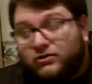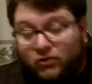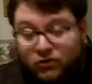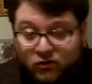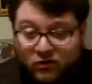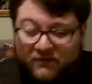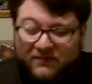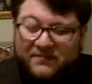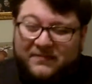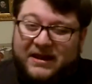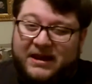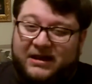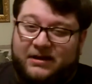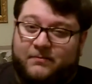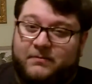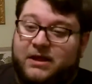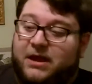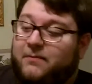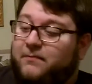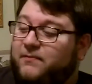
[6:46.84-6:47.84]
Don't know if I'm
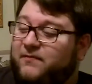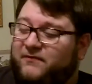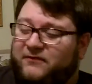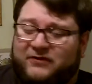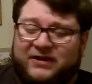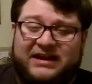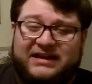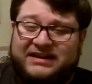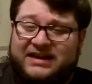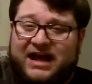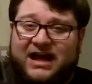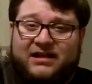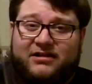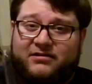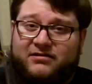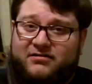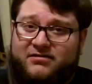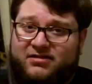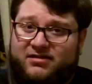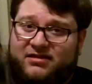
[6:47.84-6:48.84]
getting him yet. For
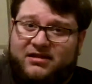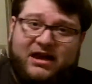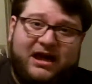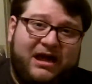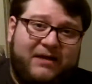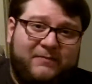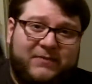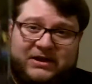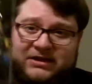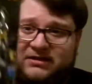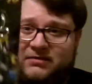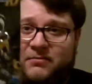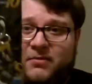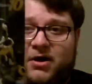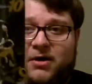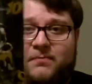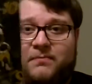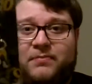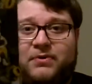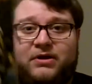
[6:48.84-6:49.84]
$8, I picked him
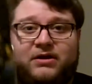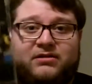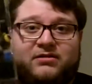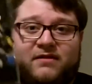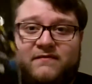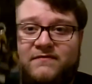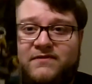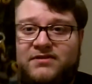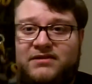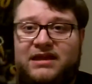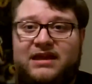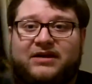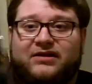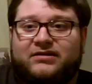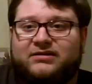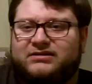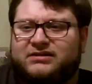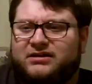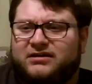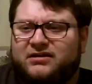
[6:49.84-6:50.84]
up. Love this
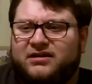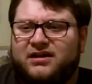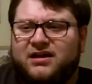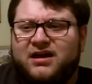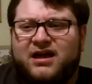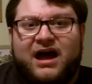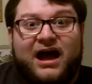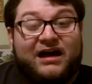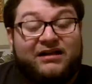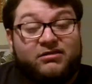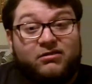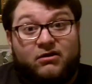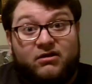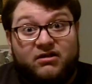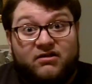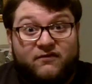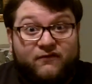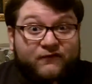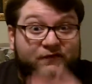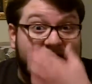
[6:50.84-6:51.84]
character. I saw
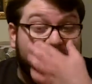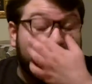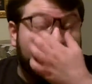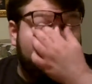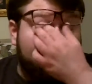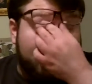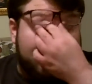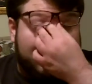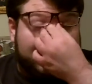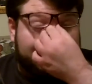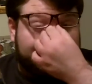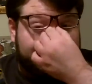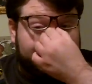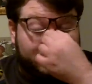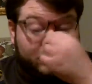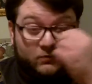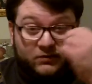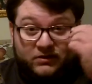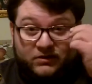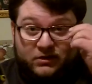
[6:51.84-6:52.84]
his Figma
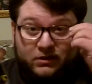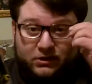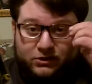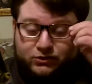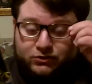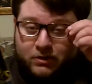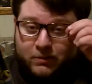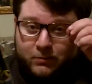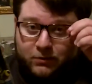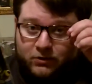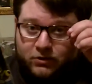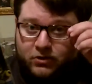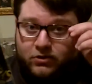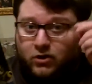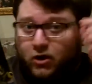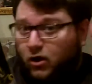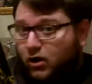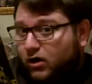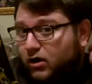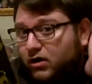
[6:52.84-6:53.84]
actually with Treble the
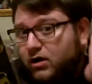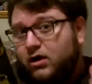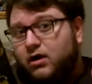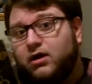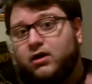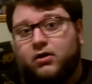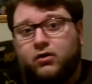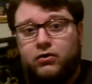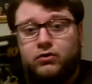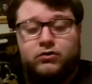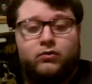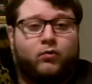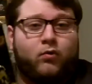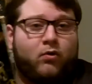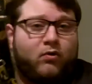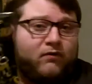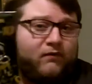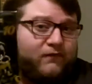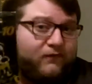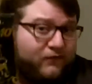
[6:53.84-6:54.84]
dog, or the
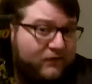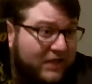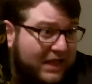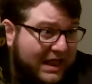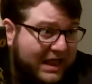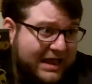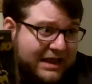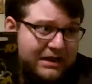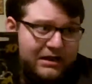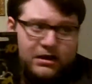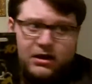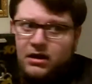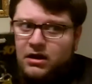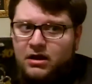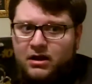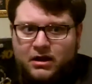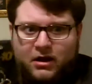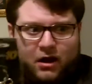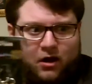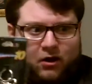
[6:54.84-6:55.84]
wolf, and
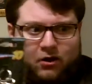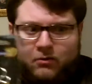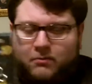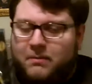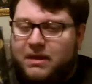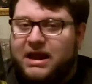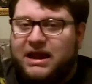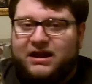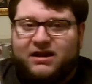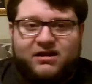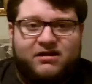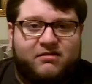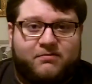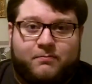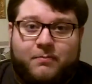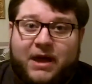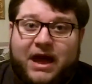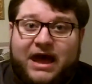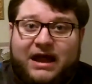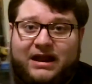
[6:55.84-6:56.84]
oh man, it's
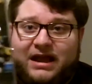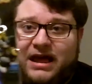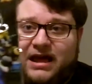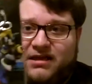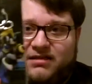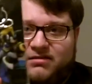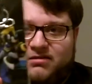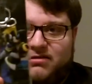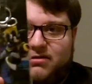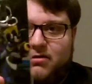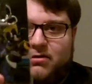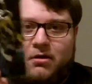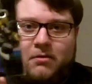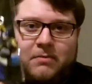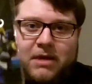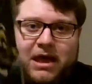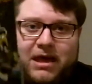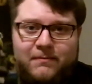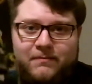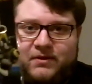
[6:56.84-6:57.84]
badass. So
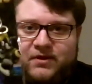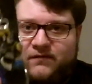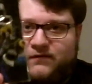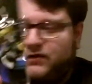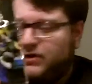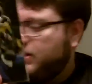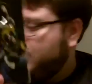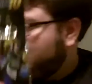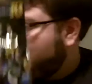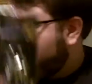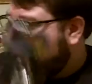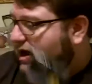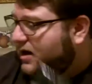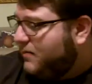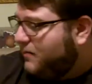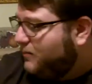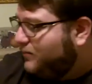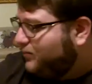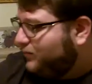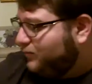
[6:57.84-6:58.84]
I'm happy I finally
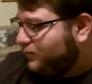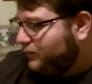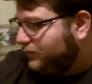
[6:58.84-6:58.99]
got him.